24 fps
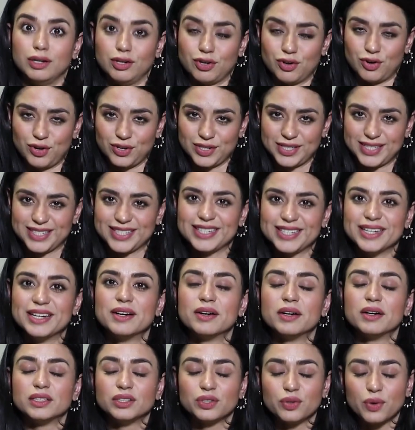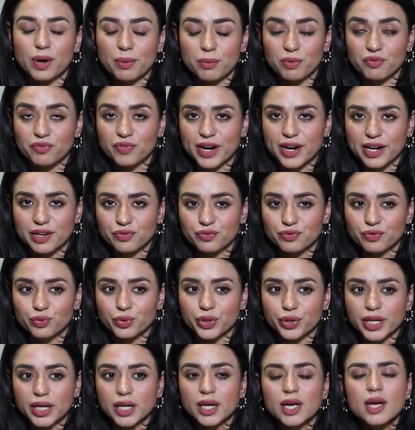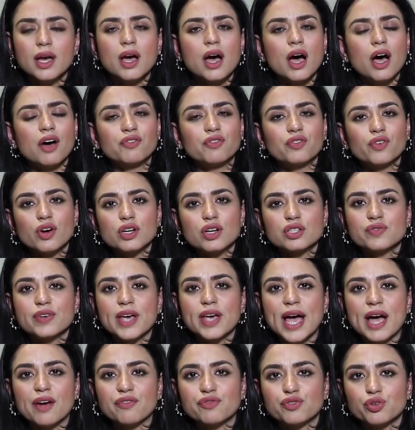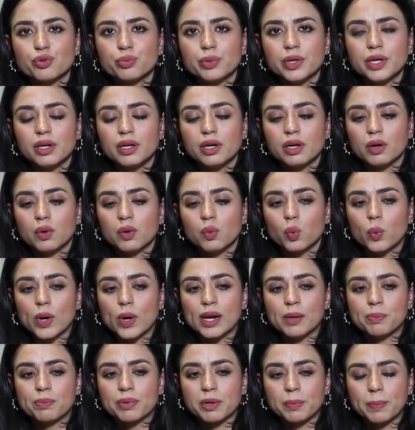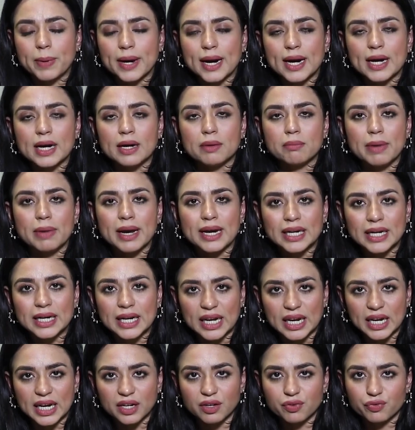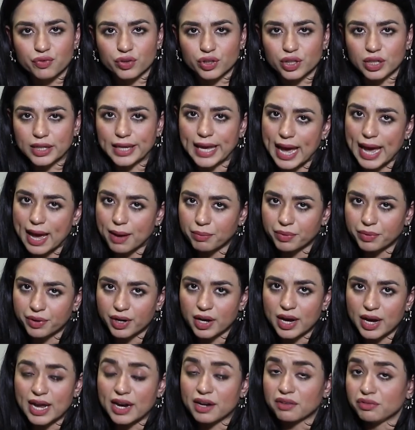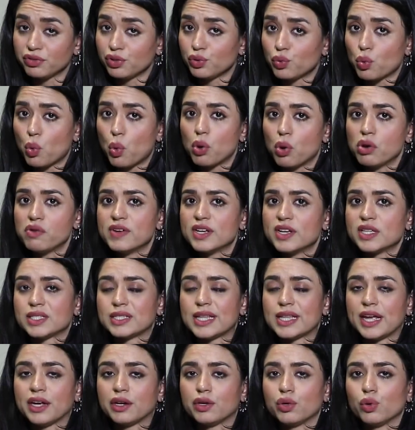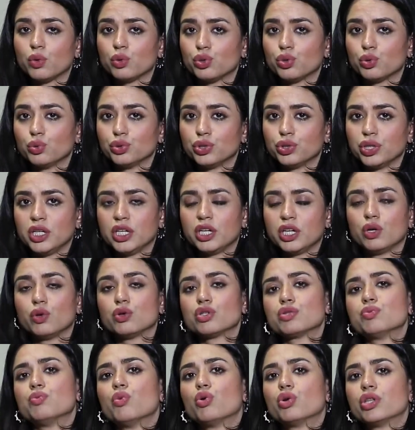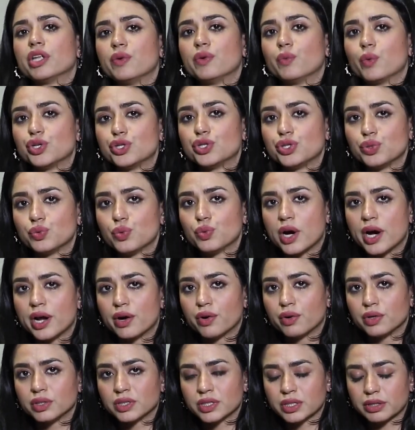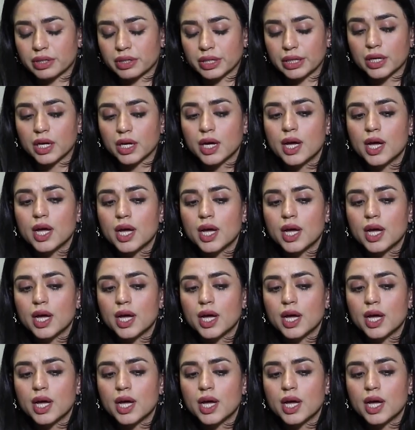lots though I'm a very foodie of course we have to be well prepared and maintained for the camera and you always like look 2-3 kilos more than what you are on screen